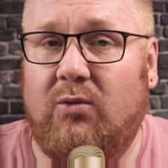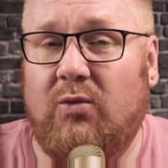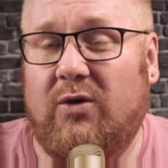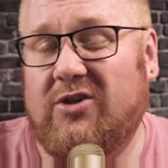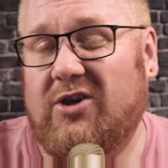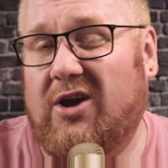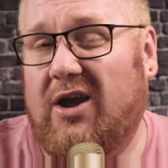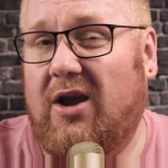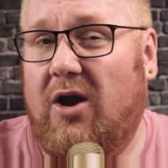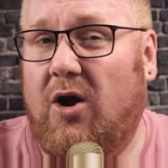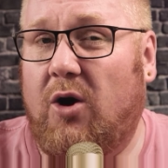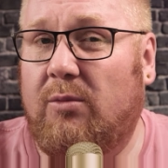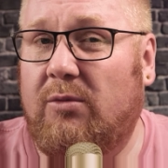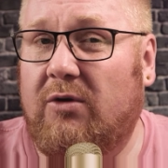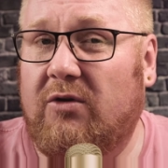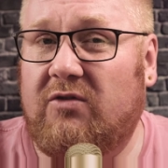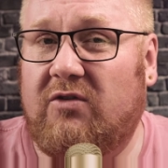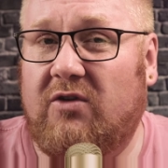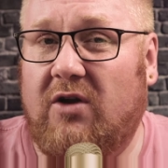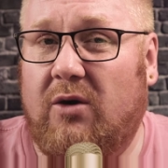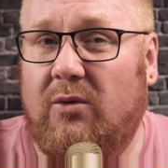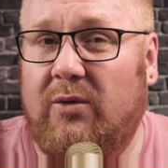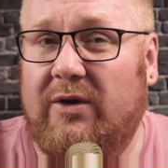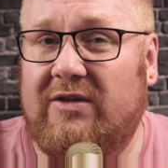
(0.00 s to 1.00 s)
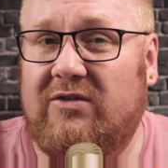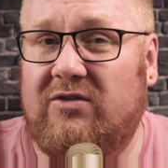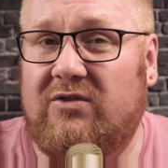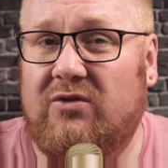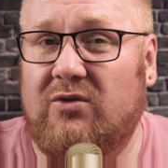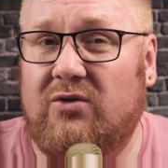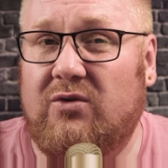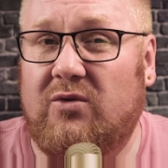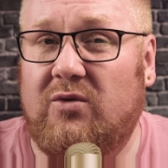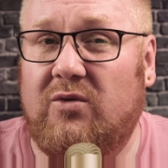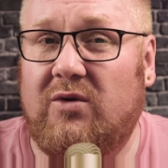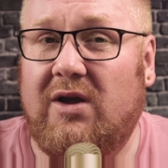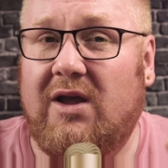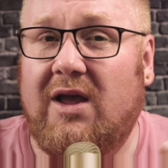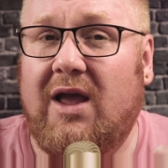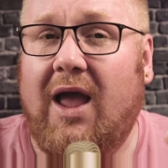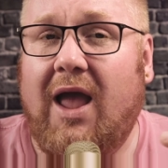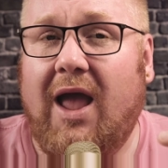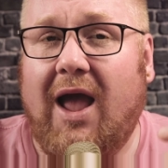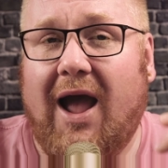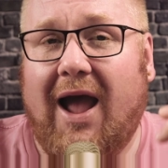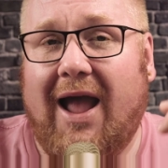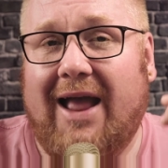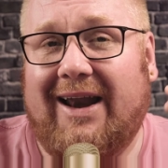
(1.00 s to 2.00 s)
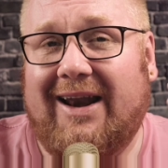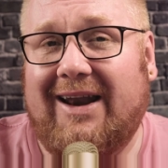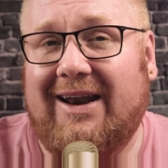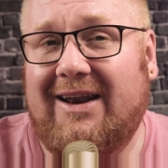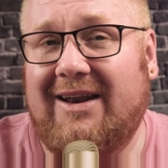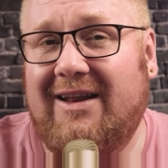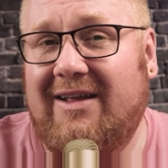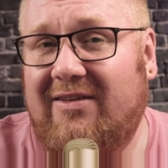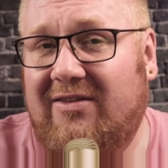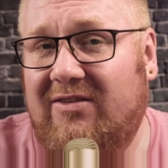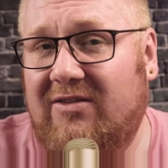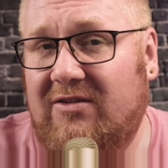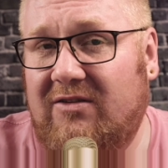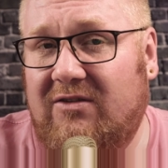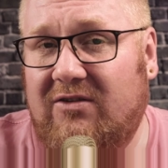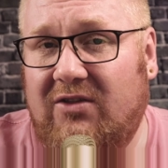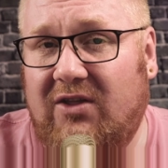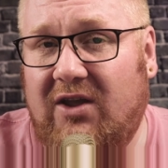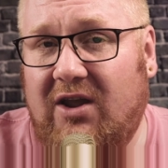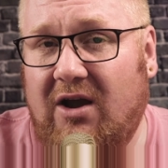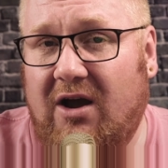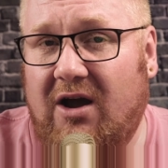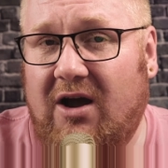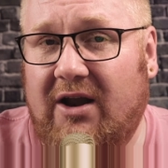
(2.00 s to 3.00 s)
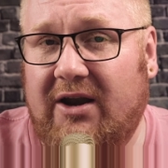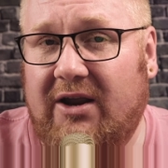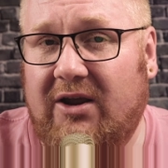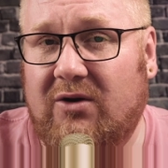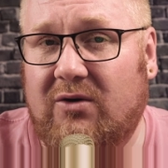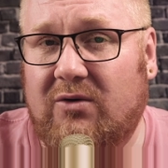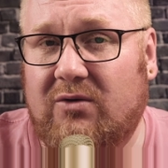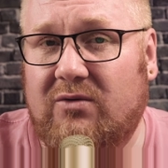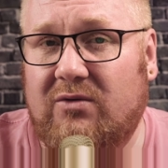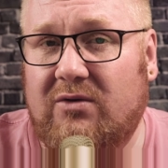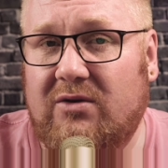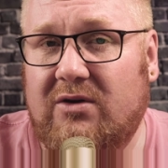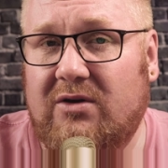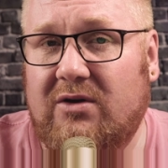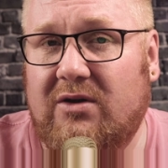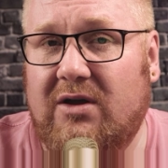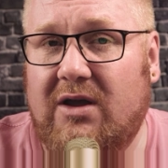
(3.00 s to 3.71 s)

which I almost always do, I listen to the audio.